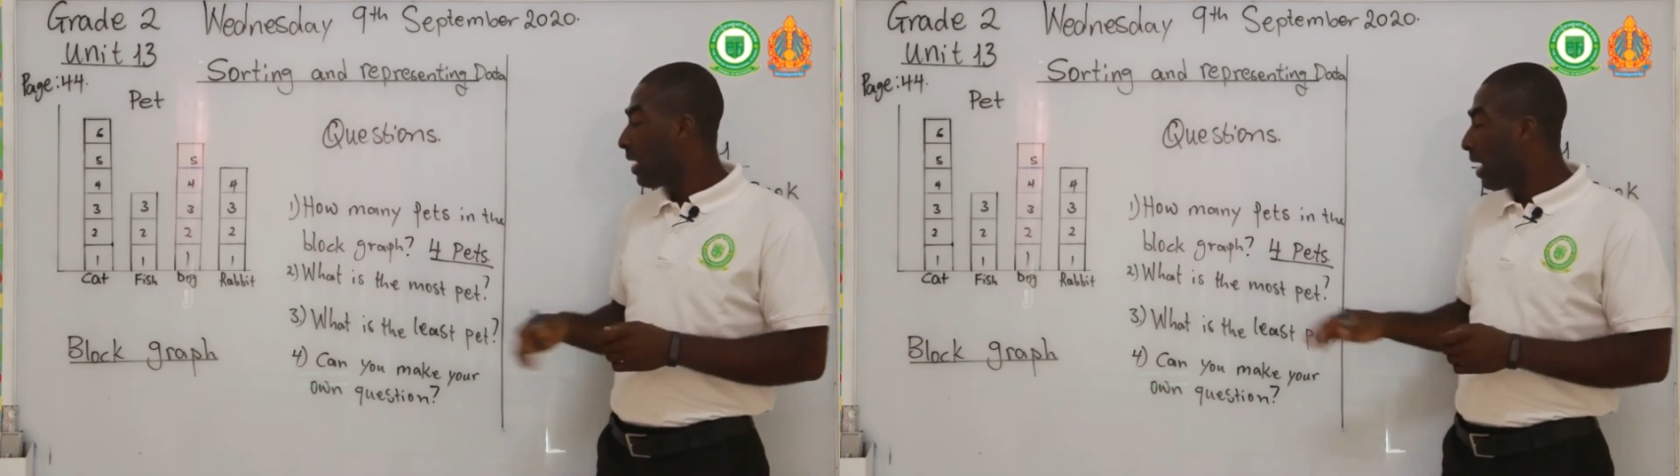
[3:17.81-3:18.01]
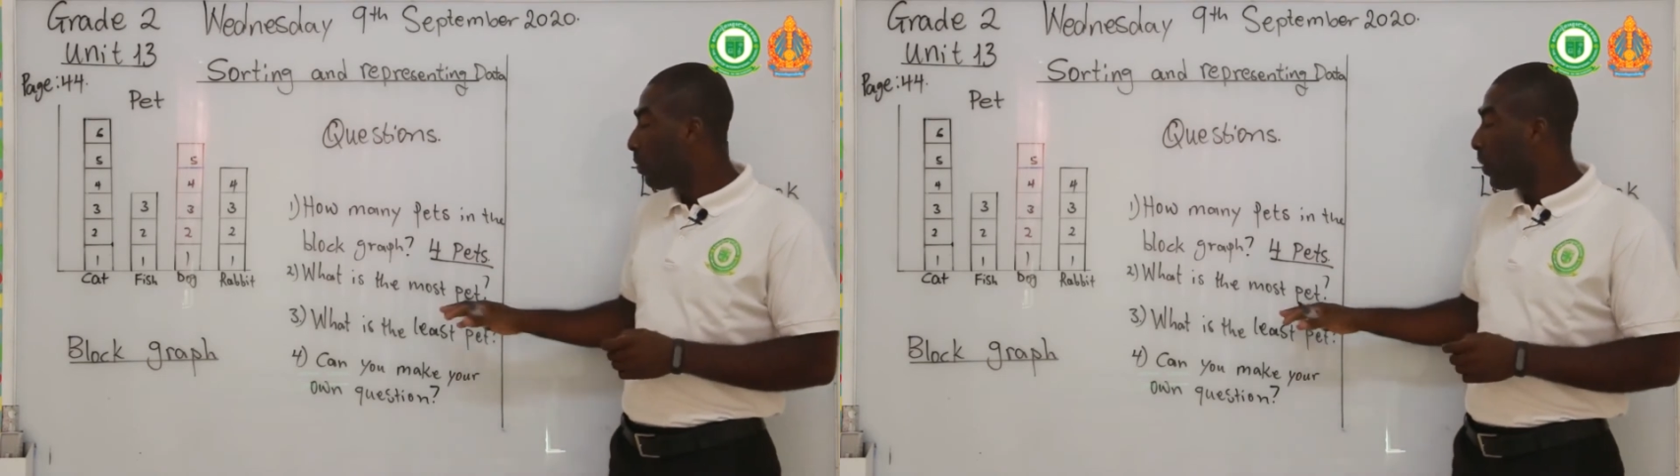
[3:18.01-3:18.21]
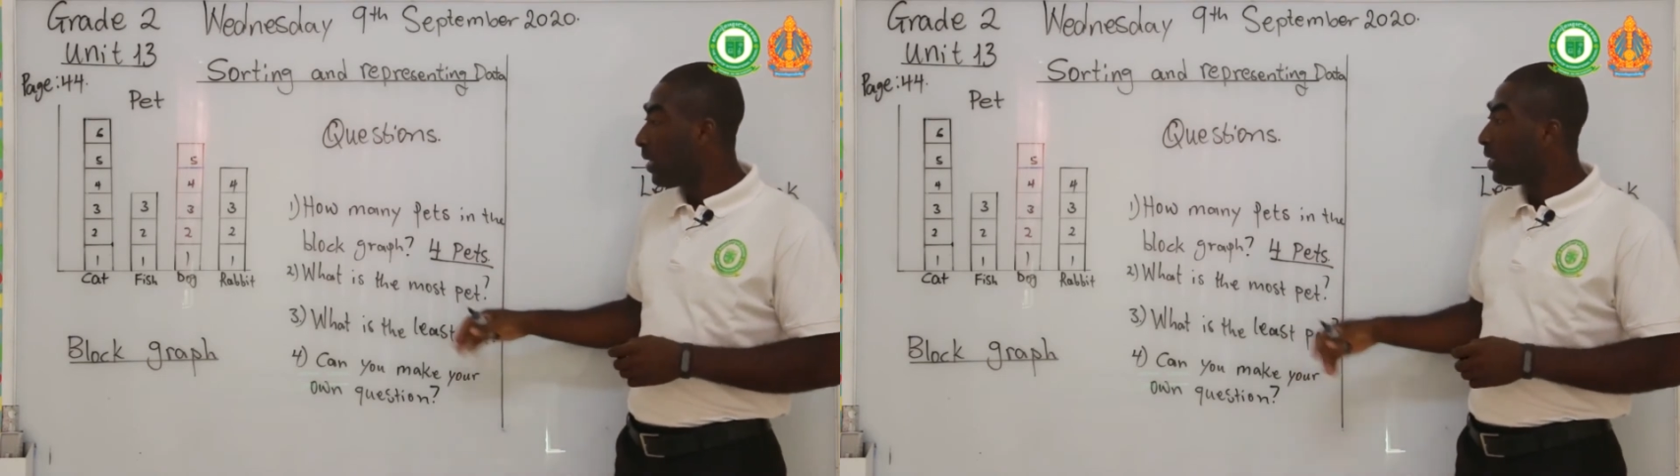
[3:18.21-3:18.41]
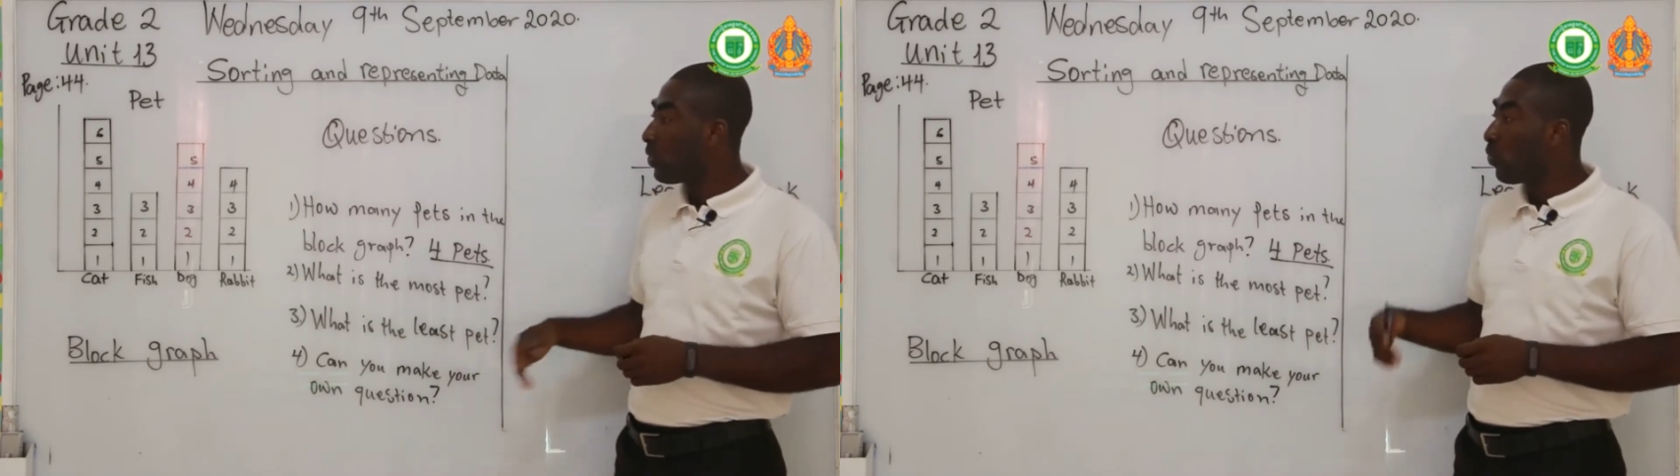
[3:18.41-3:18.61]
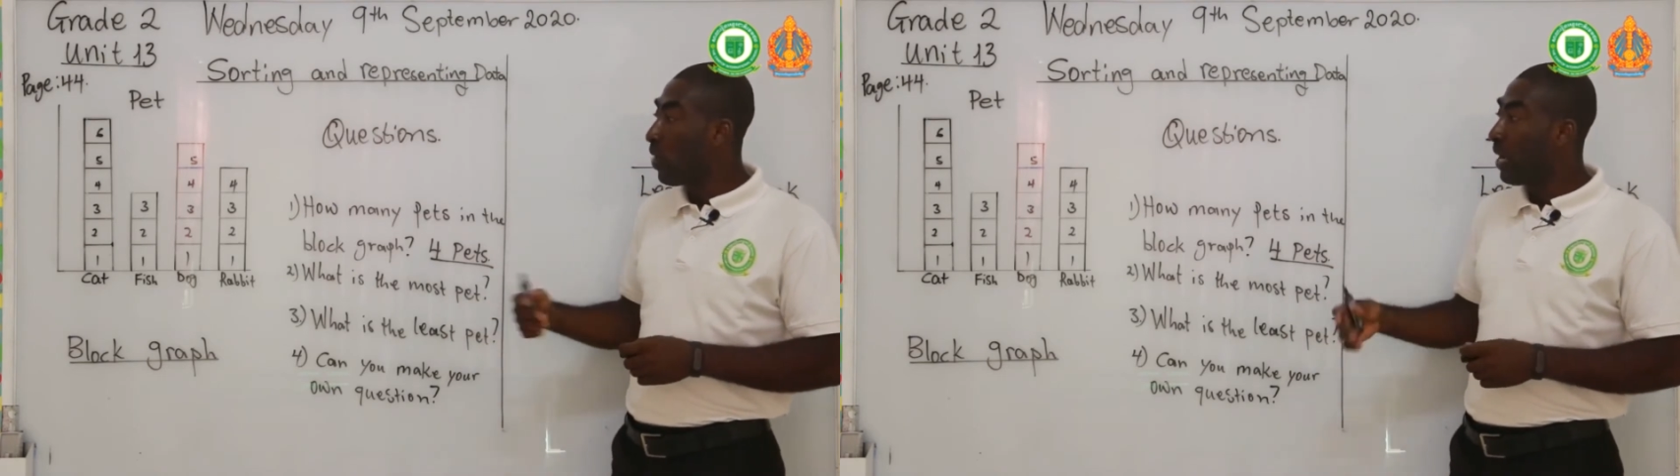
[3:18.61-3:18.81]
That
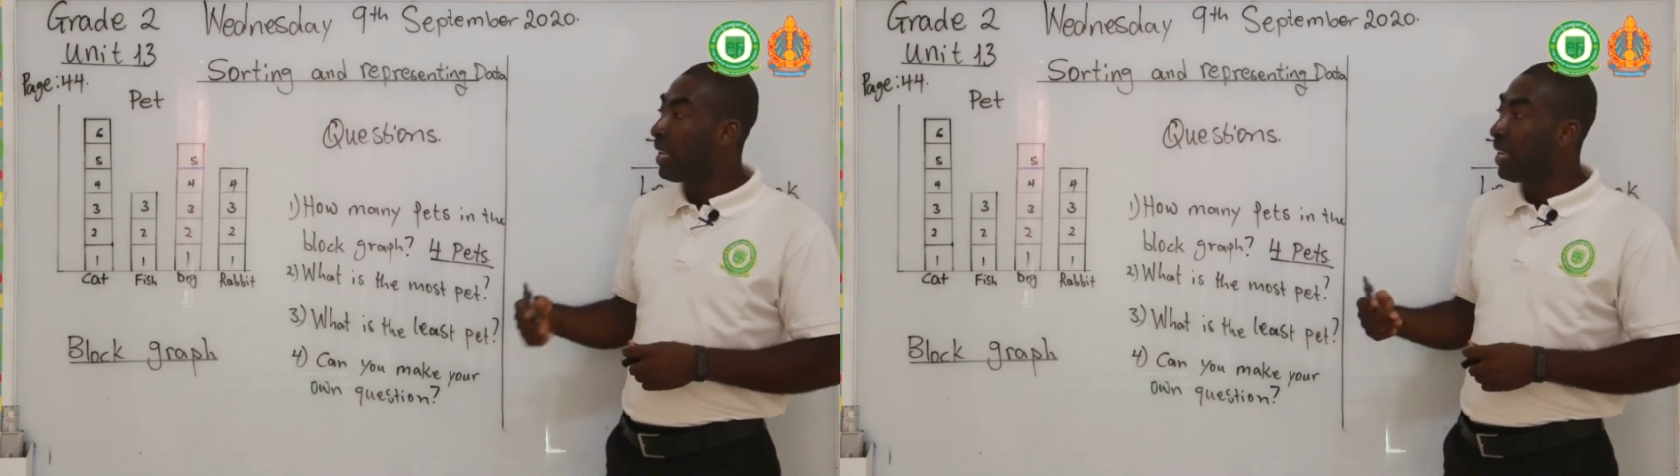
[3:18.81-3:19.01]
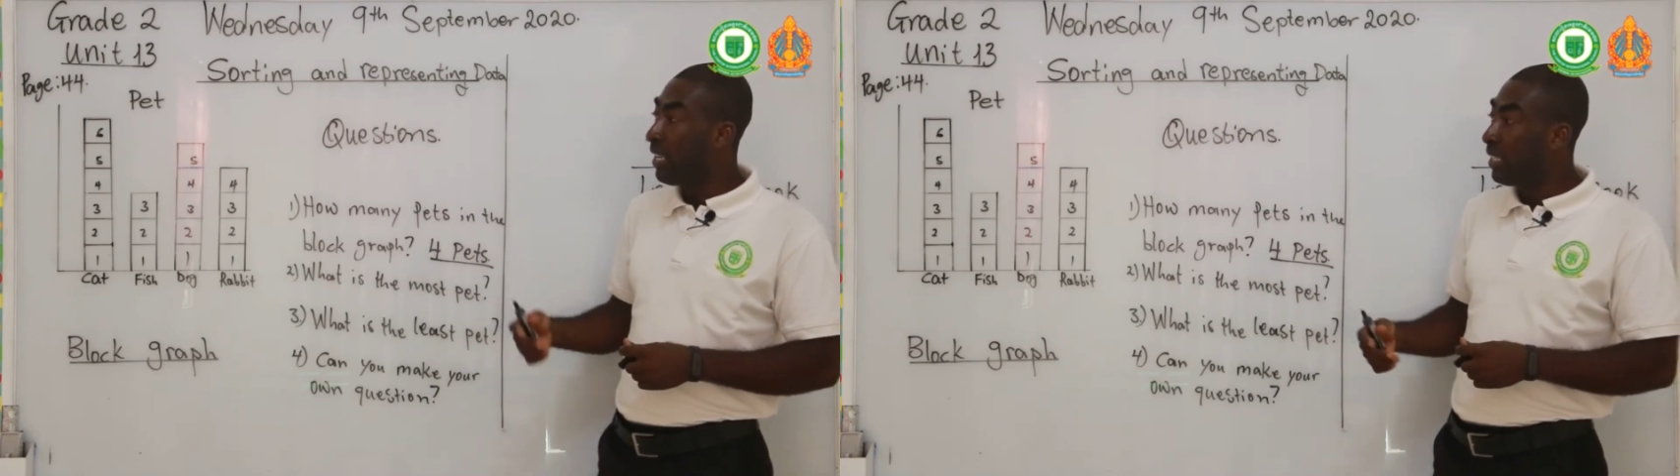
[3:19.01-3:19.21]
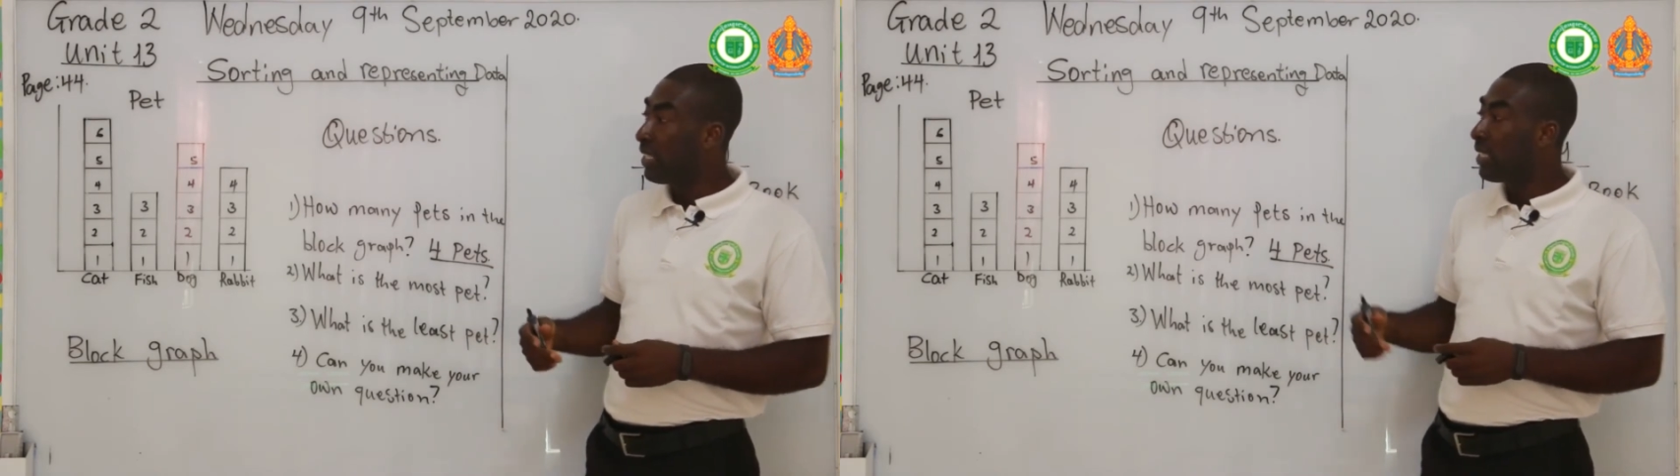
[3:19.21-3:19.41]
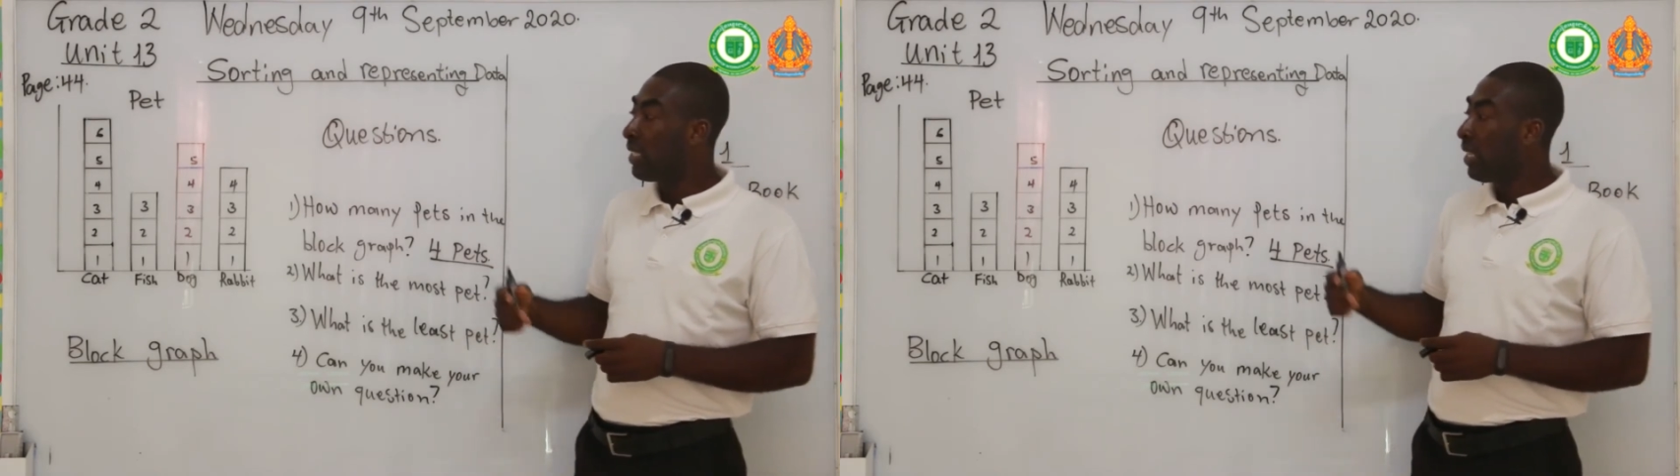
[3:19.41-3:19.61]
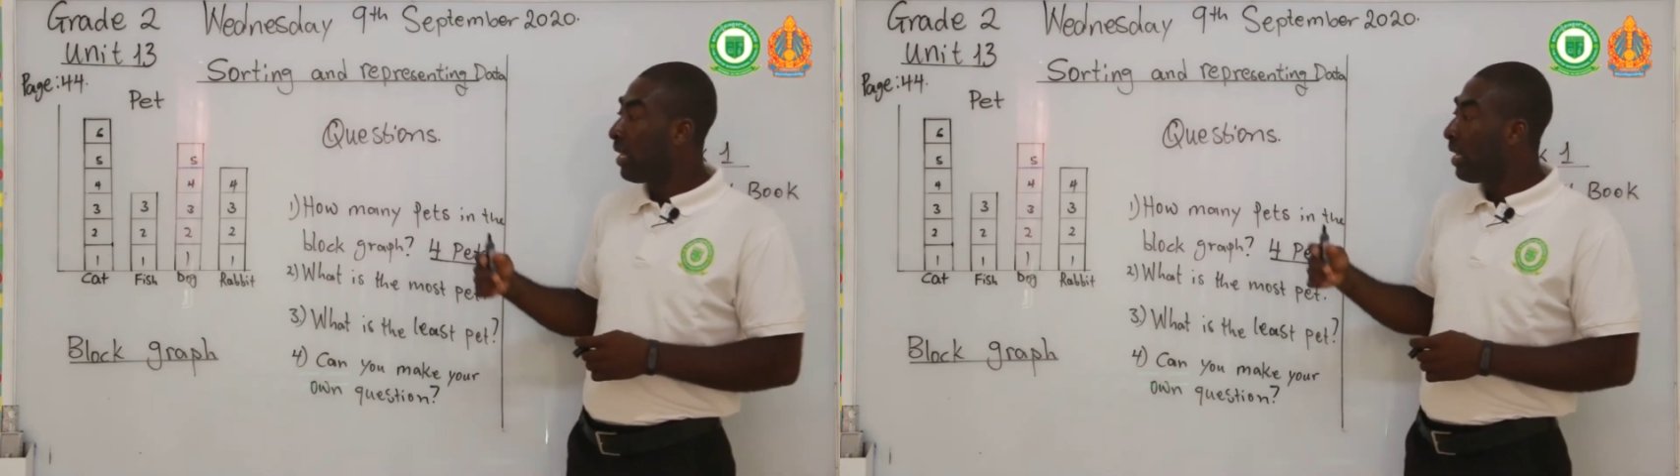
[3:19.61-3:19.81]
means what is